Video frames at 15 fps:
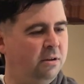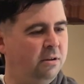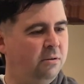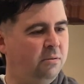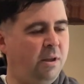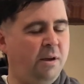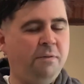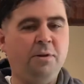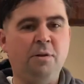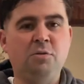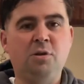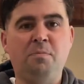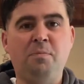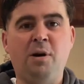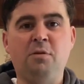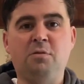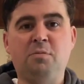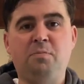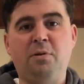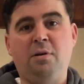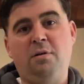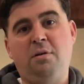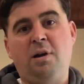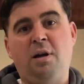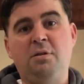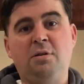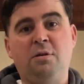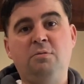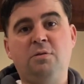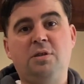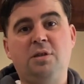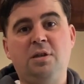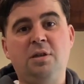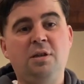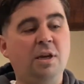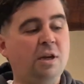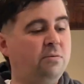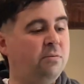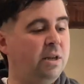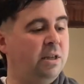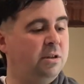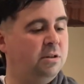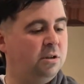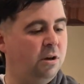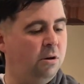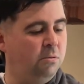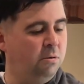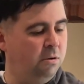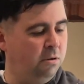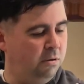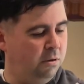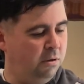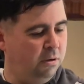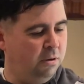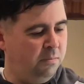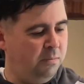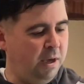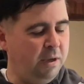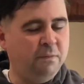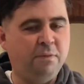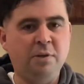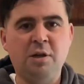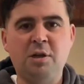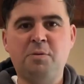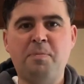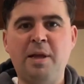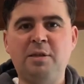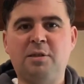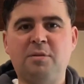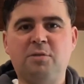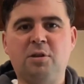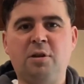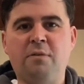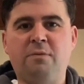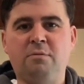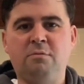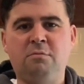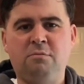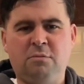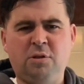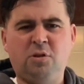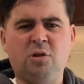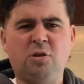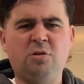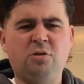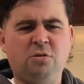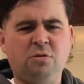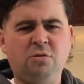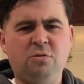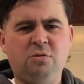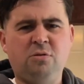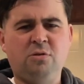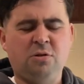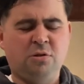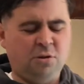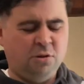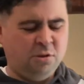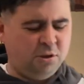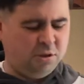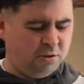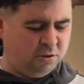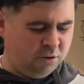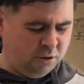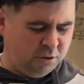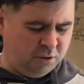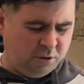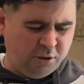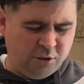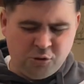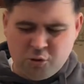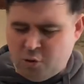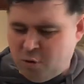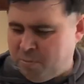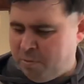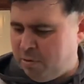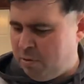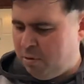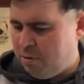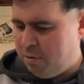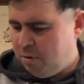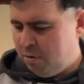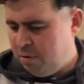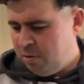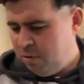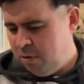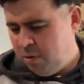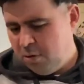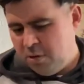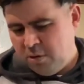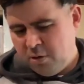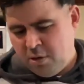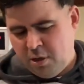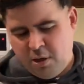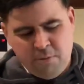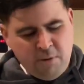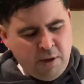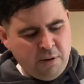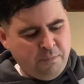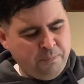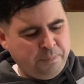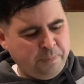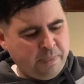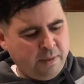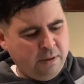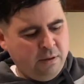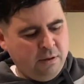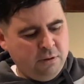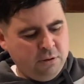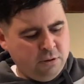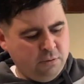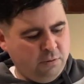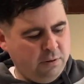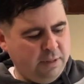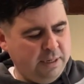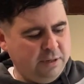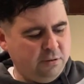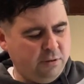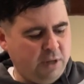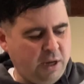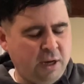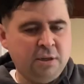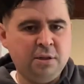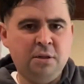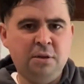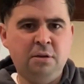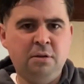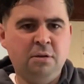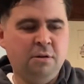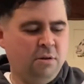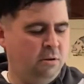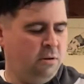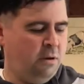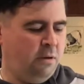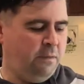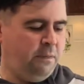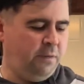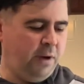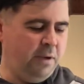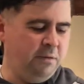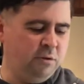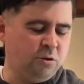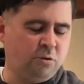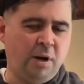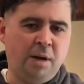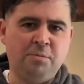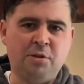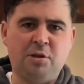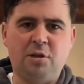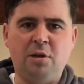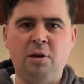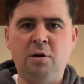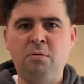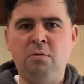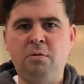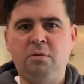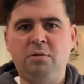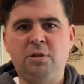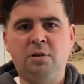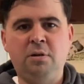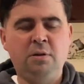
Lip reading: that float your boat. But I don't see the need really to go paying for the expensive stuff, and it's just as good a job. Anyway, so you want a litre of that, 500 grams of sloes,